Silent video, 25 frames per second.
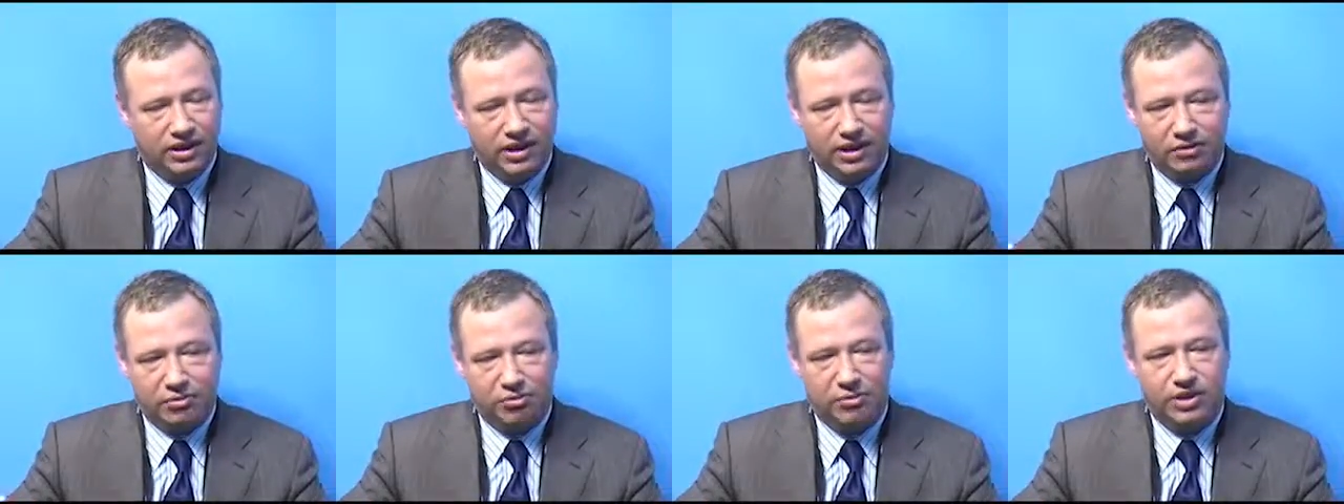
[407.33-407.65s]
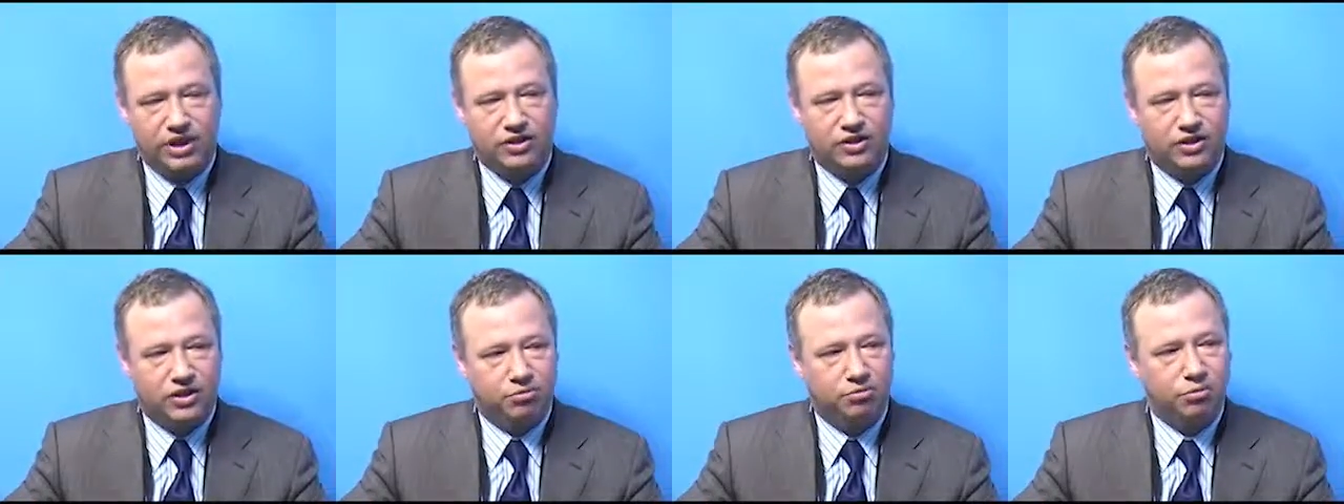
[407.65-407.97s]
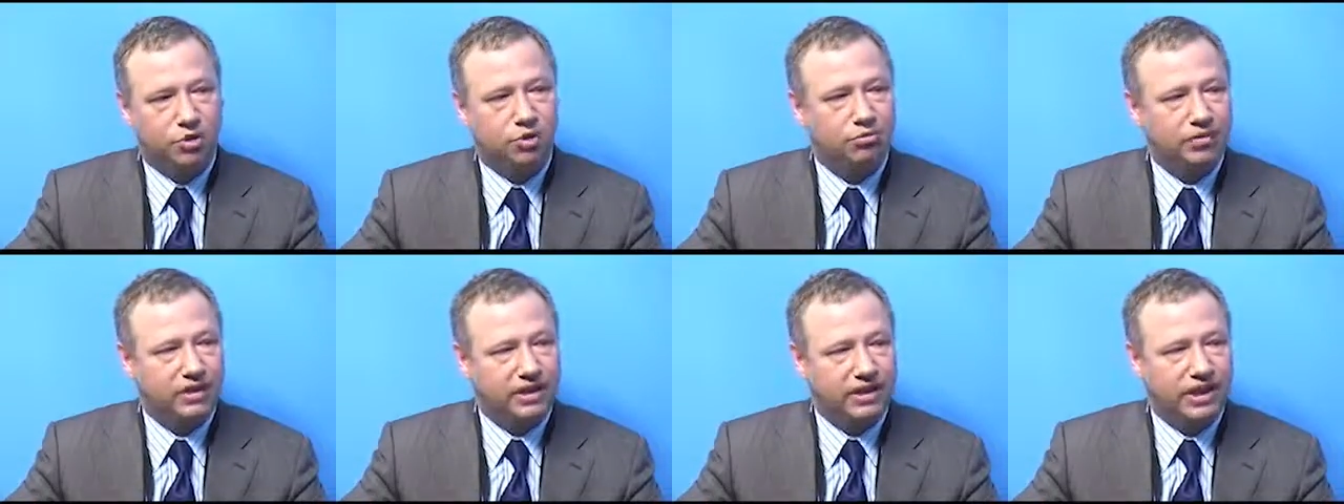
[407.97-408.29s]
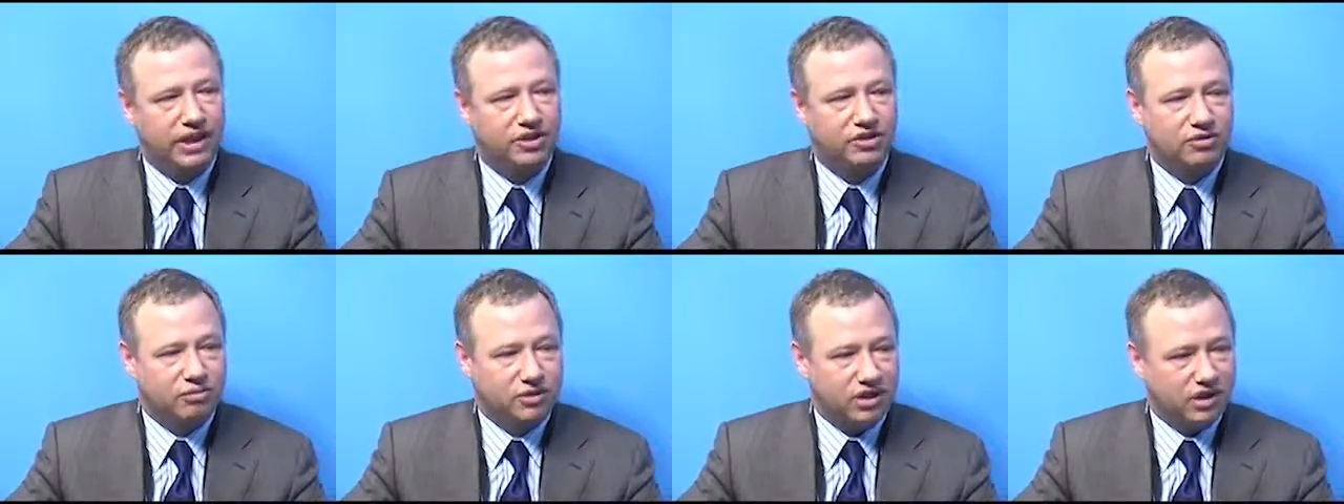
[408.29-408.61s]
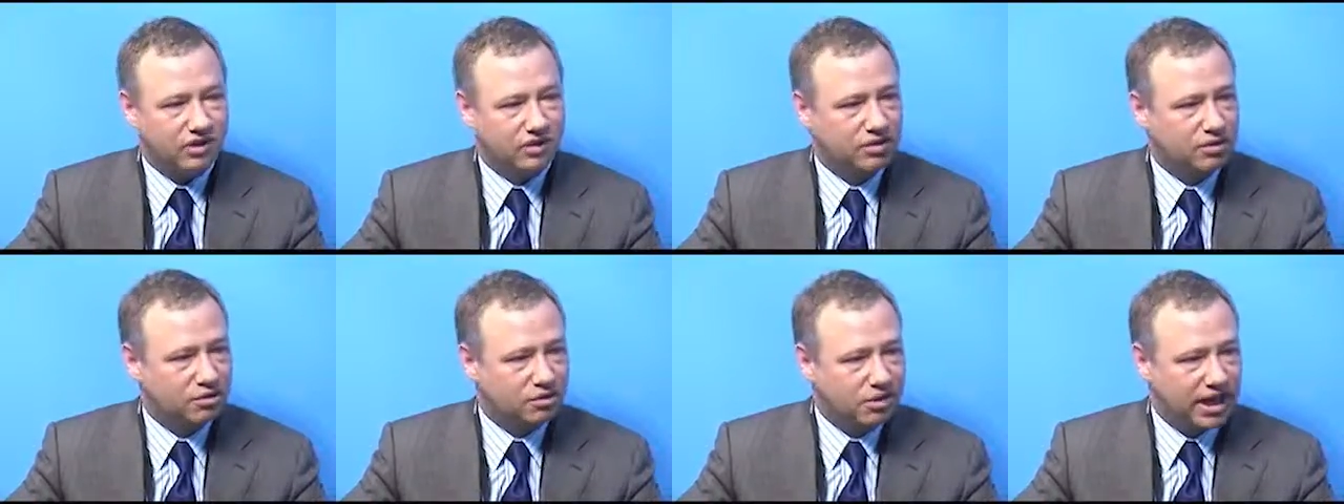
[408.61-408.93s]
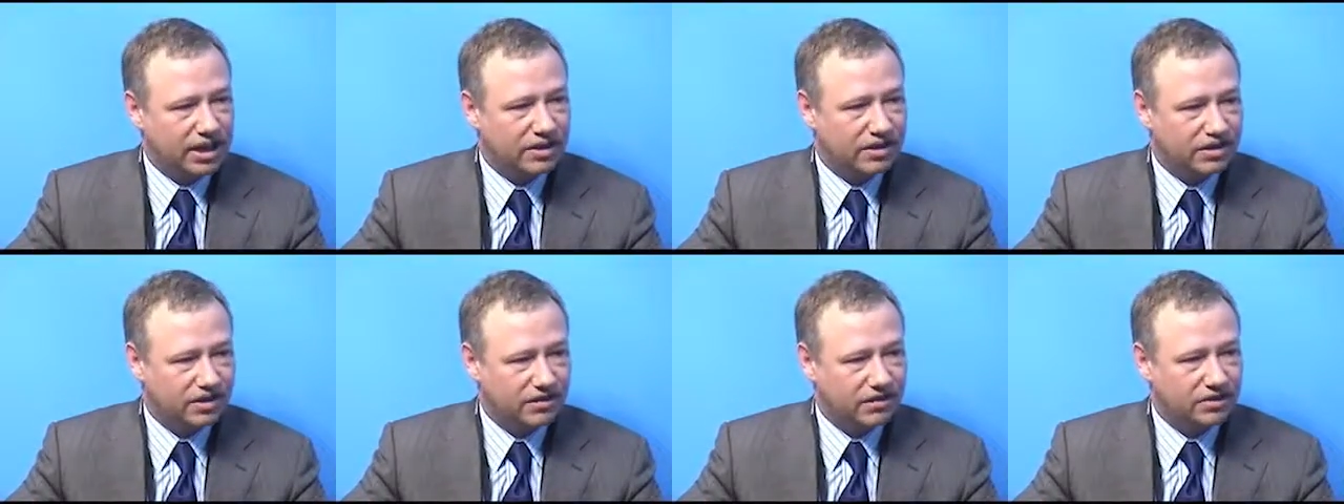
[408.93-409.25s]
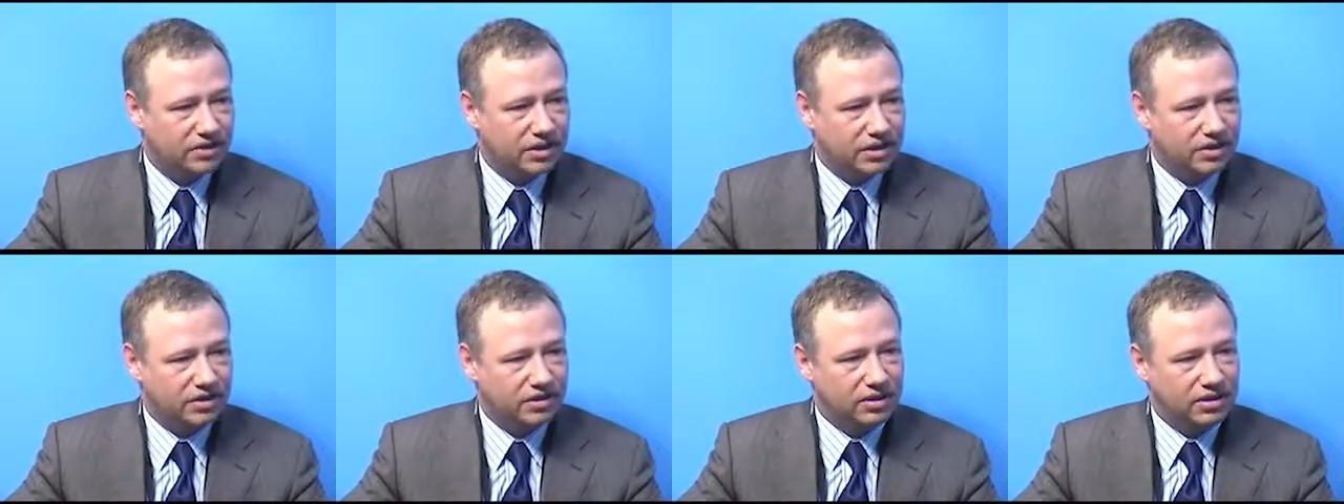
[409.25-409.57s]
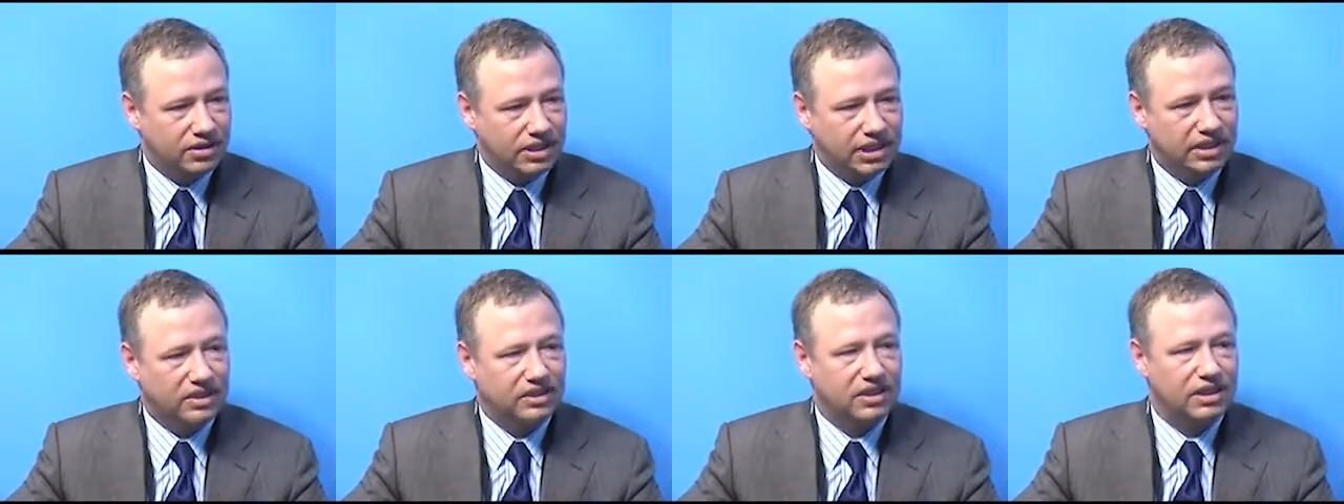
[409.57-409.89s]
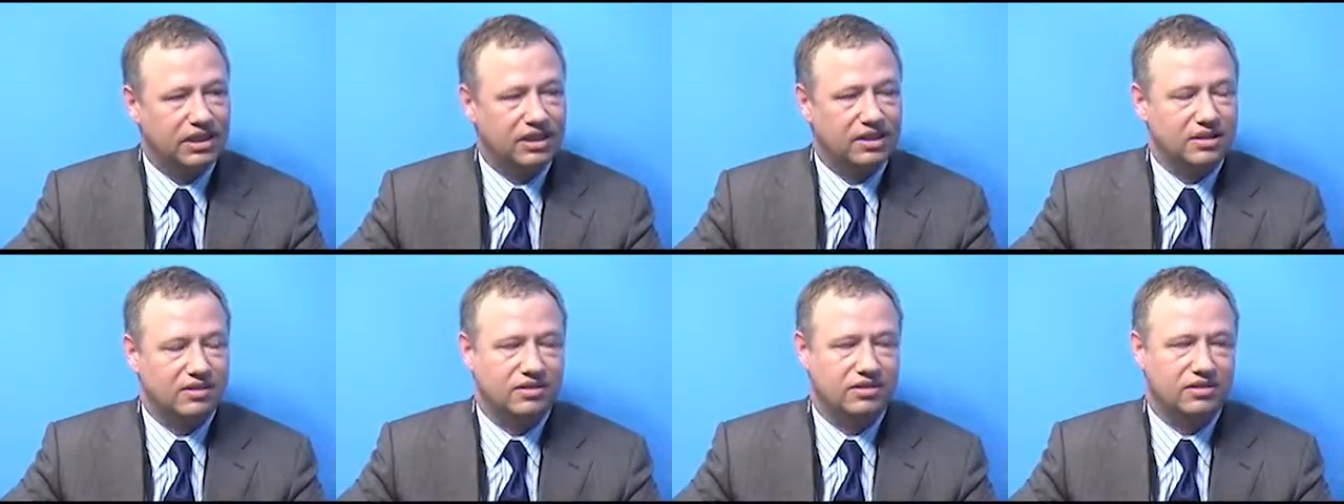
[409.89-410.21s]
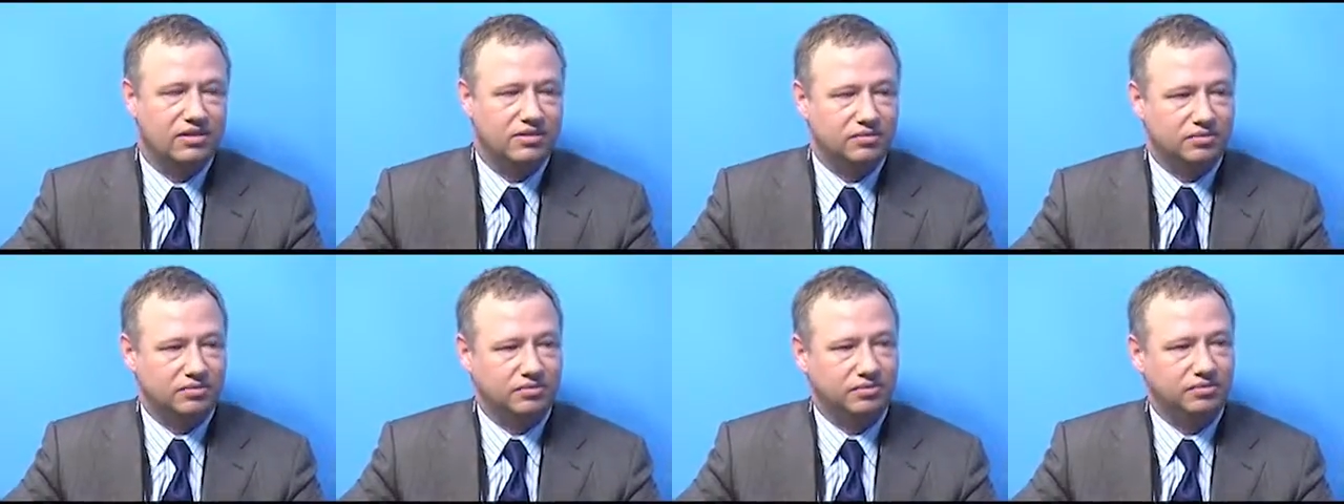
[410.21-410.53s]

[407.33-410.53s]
and match the population with the strengths of the techniques.